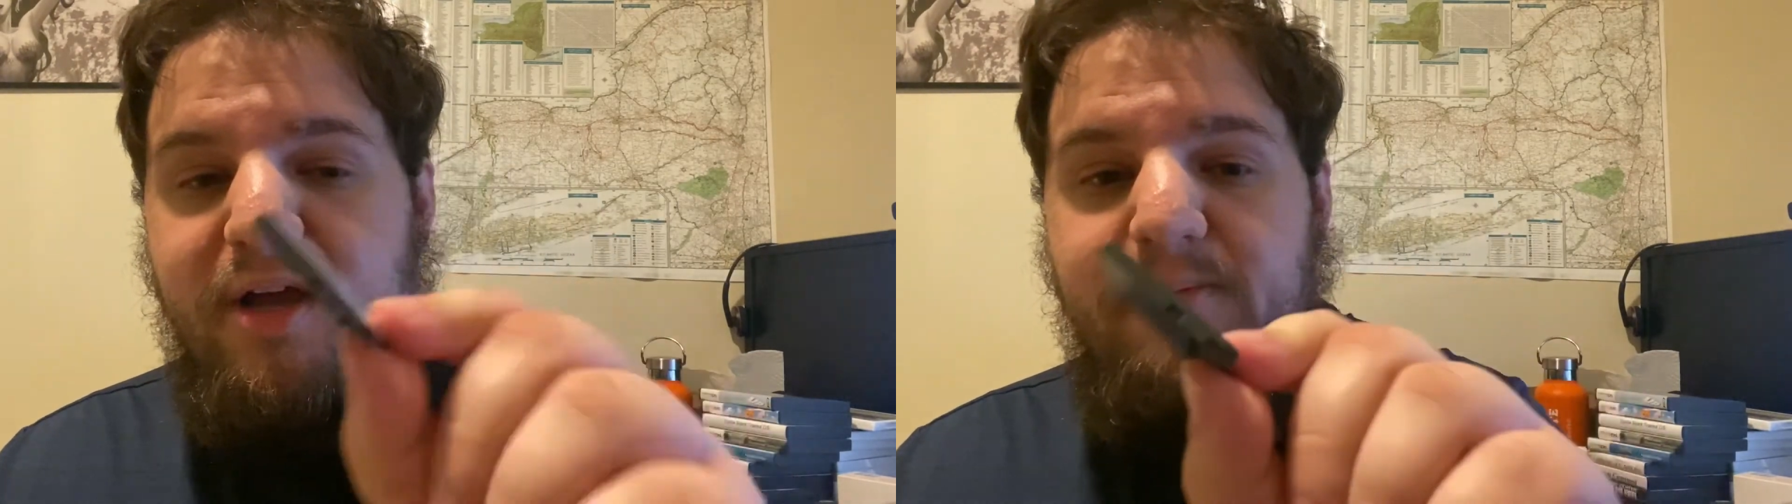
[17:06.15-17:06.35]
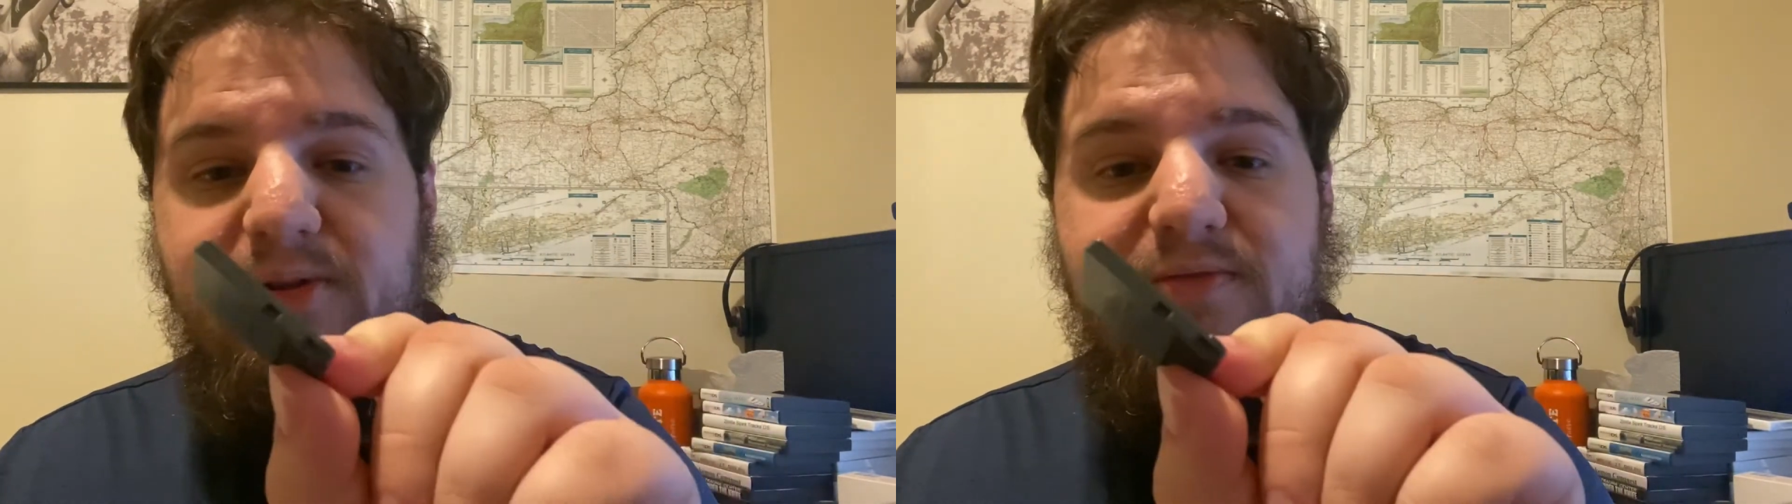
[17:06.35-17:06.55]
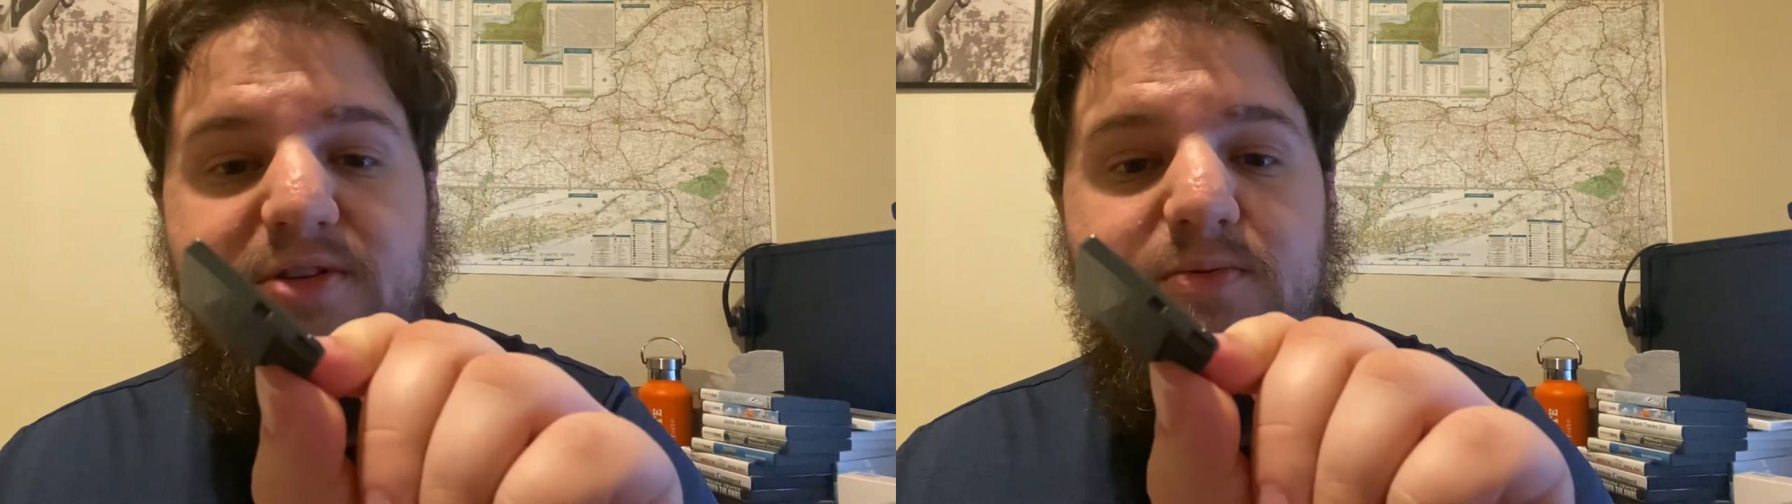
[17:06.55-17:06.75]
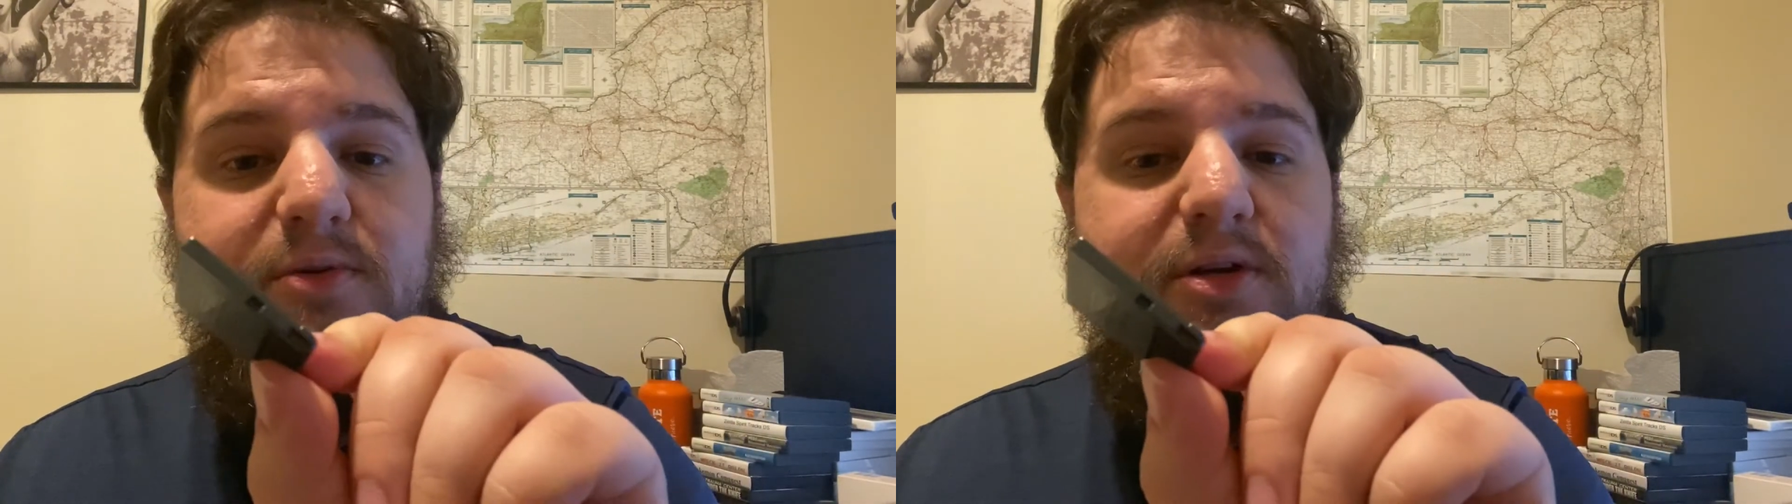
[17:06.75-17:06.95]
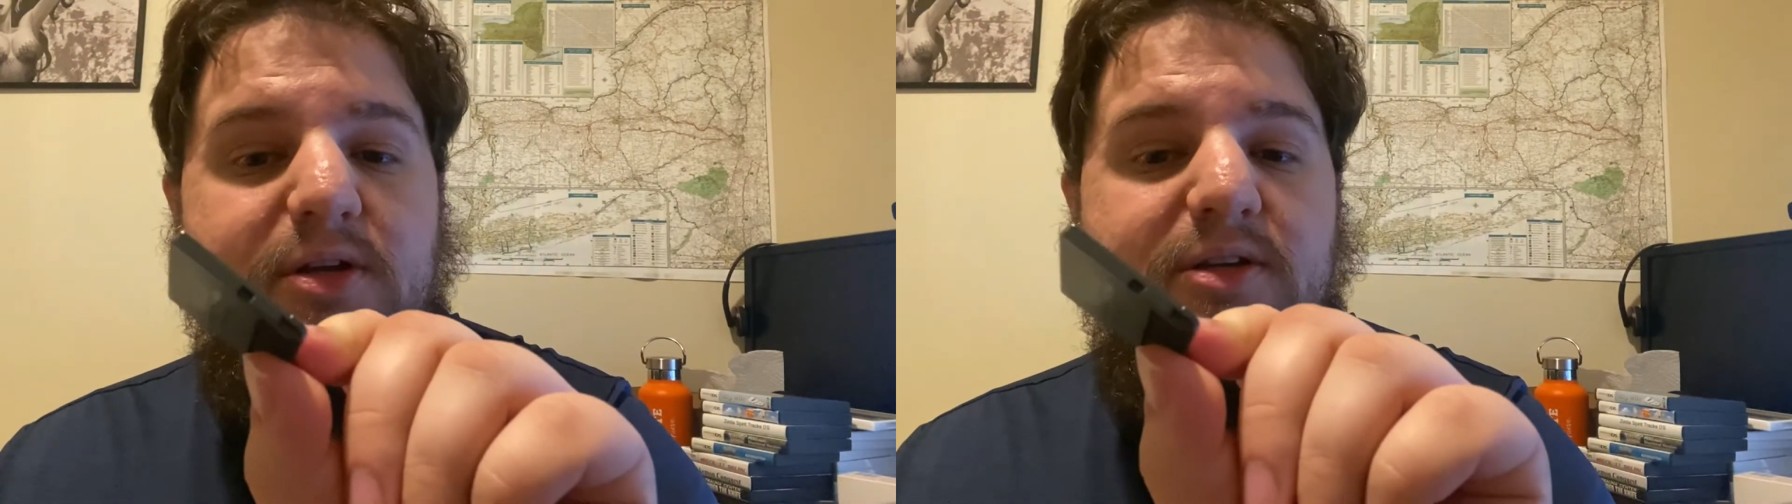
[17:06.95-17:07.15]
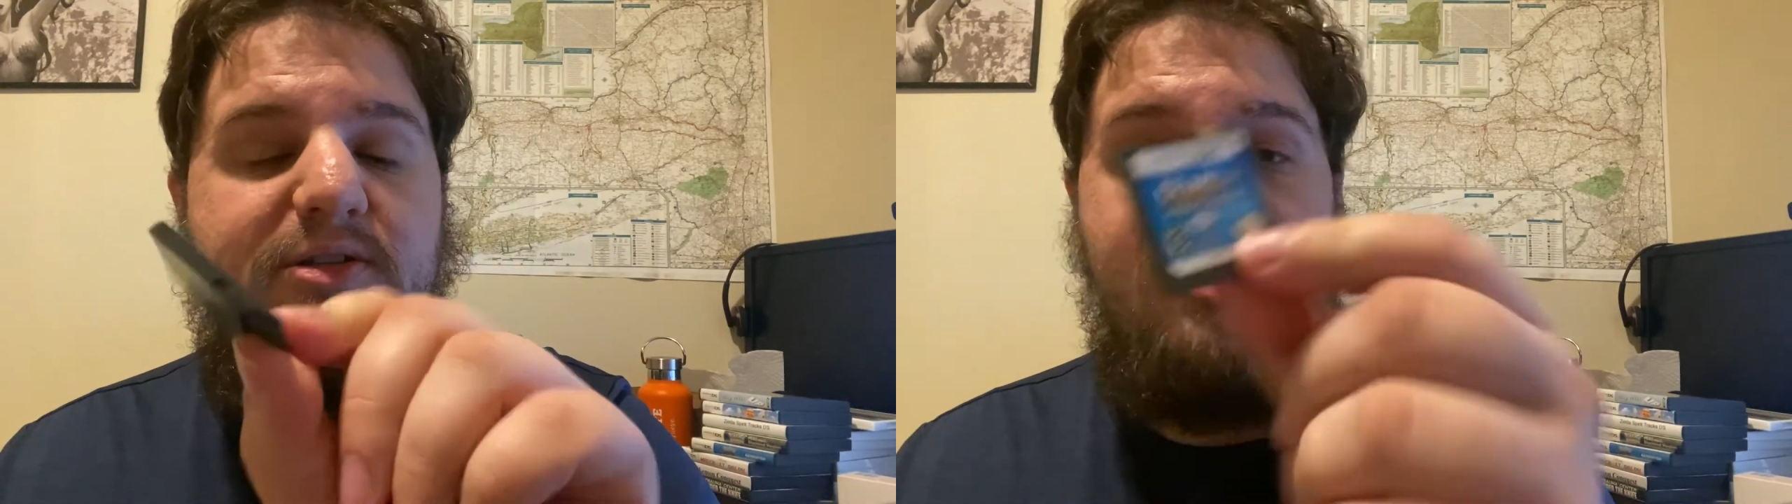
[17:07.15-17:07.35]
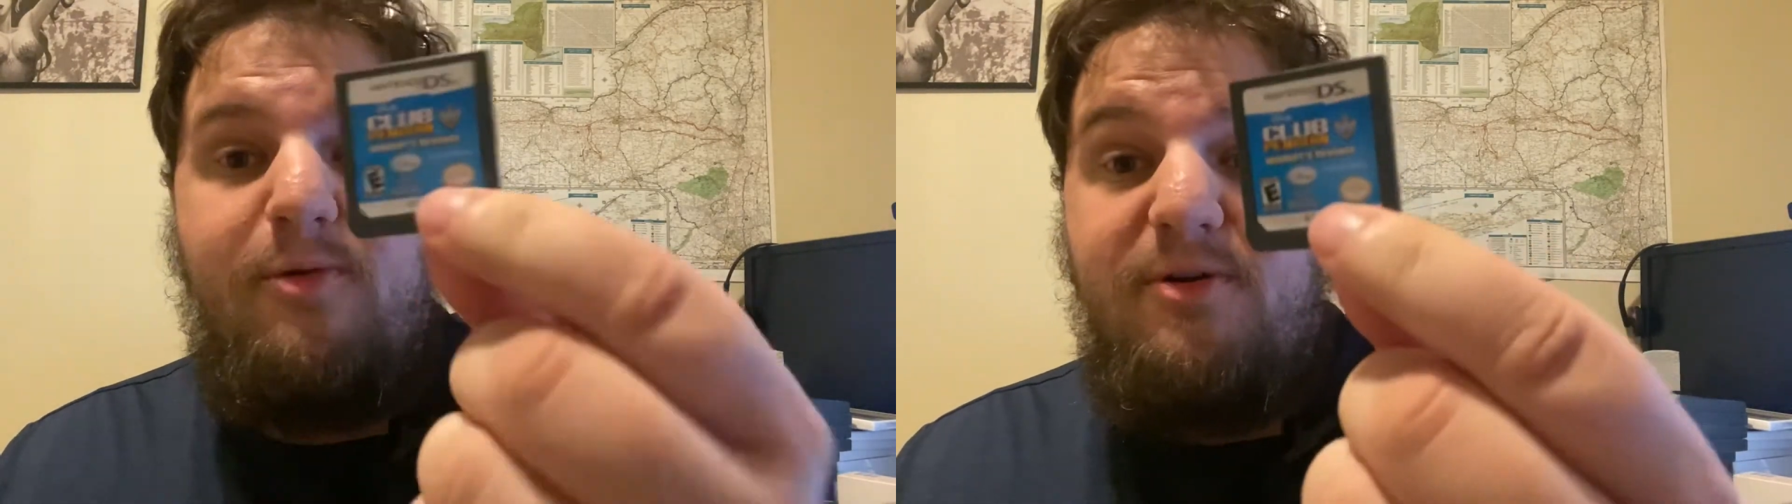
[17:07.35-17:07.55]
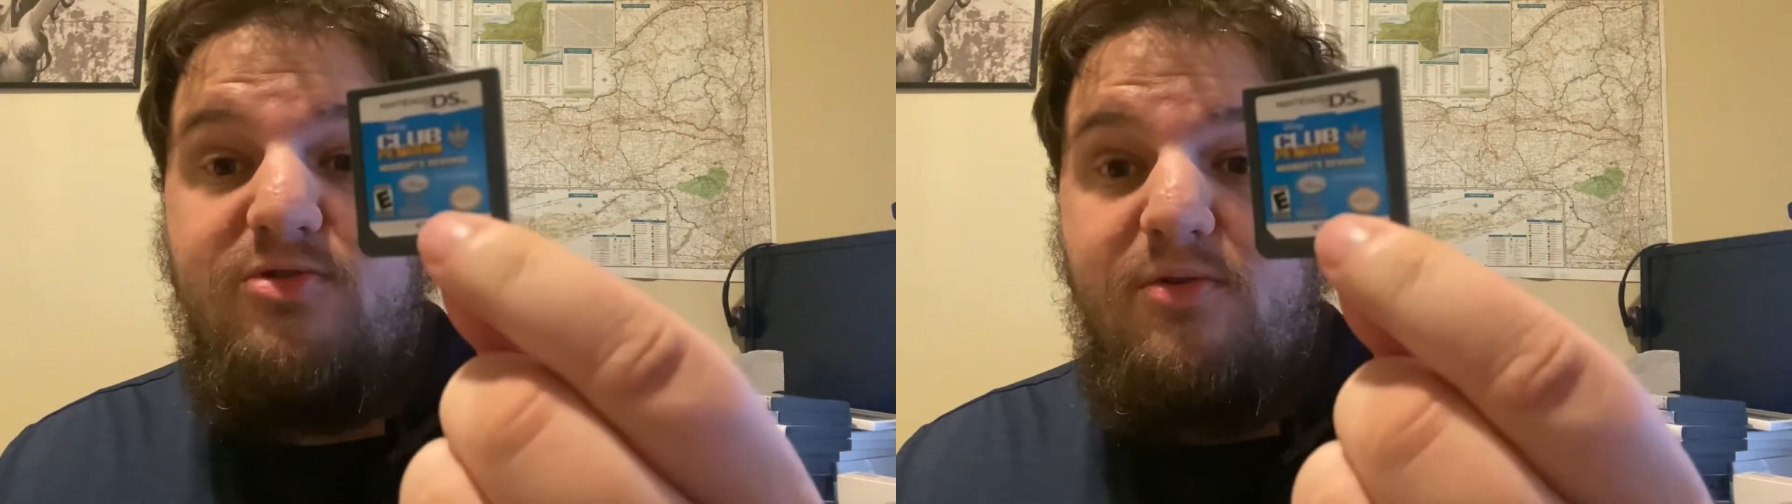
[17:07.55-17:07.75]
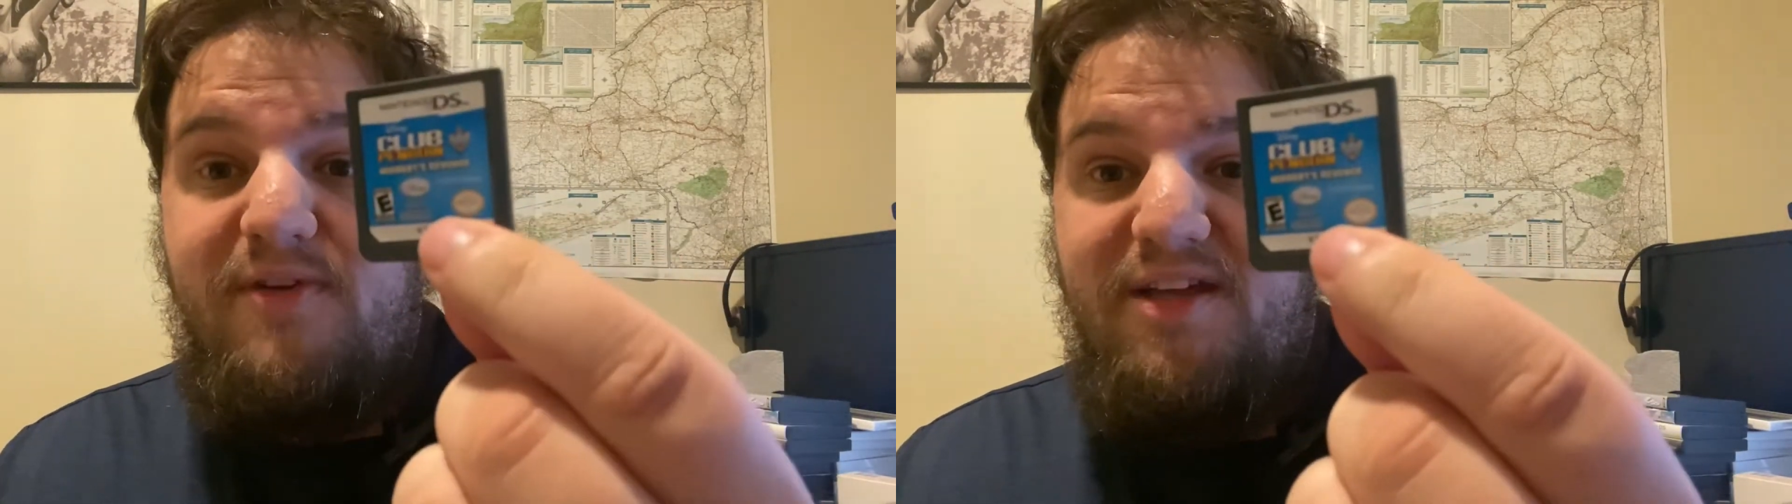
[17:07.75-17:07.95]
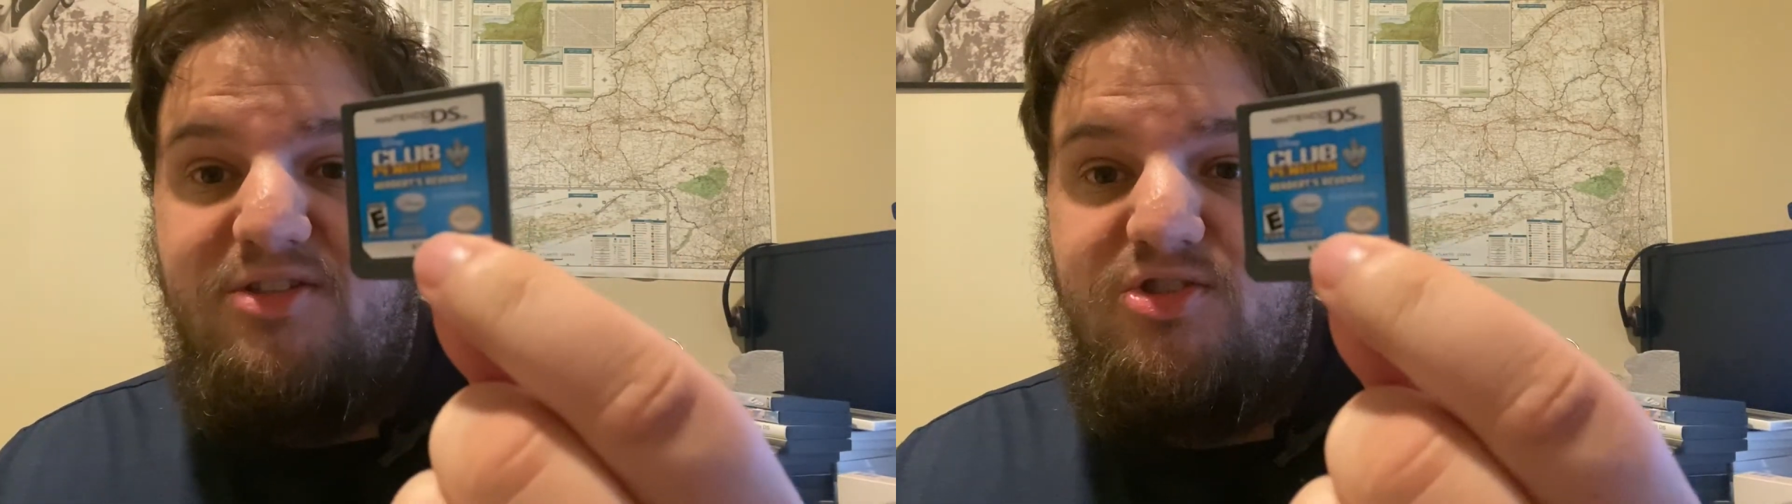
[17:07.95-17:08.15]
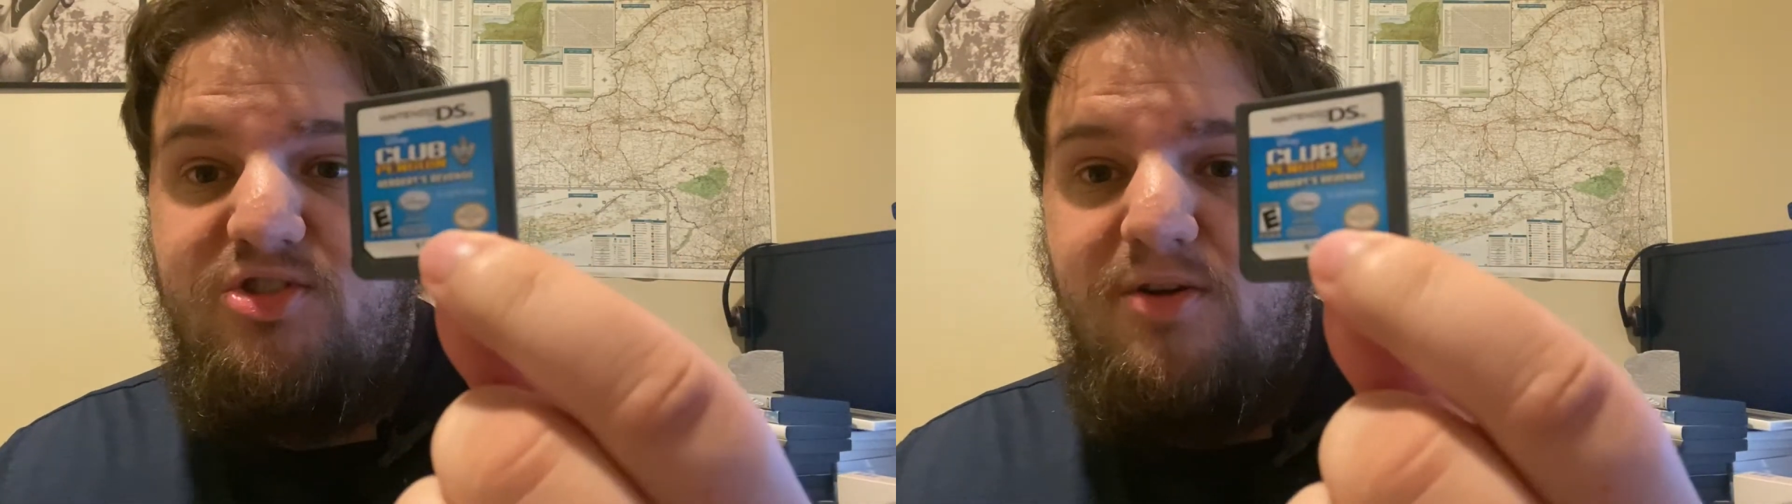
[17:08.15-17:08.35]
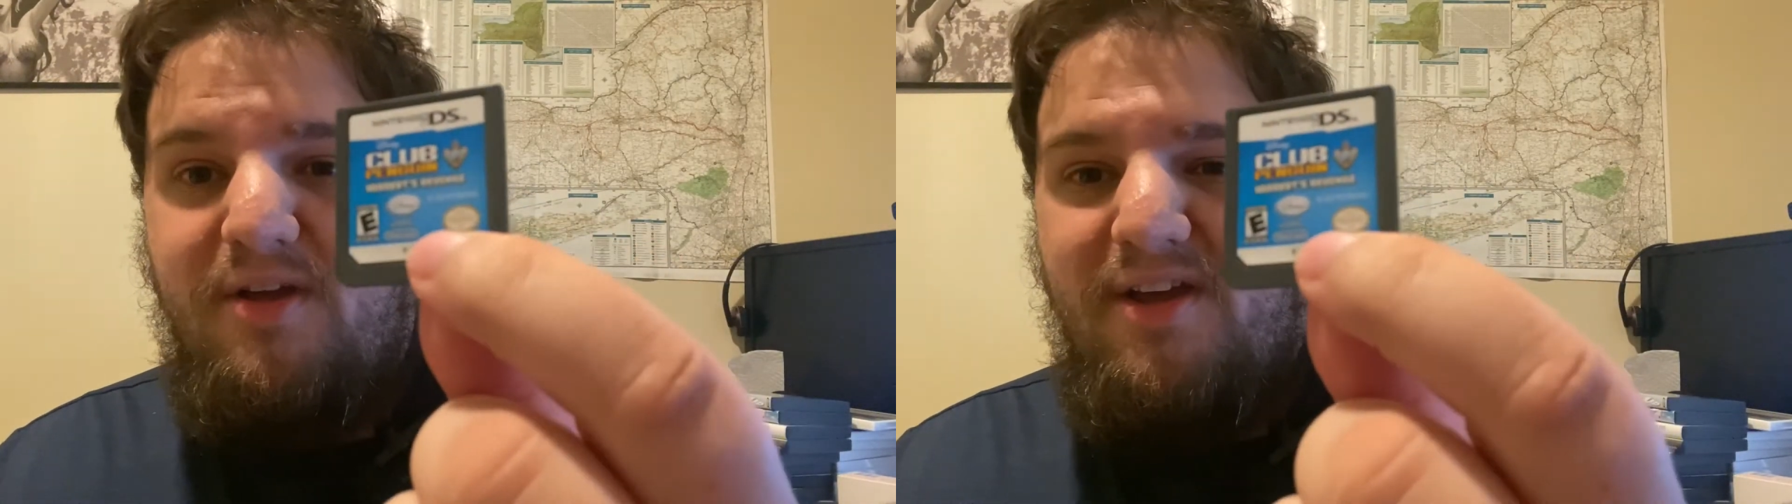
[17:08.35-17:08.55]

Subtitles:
I believe this one is Herbert's Revenge,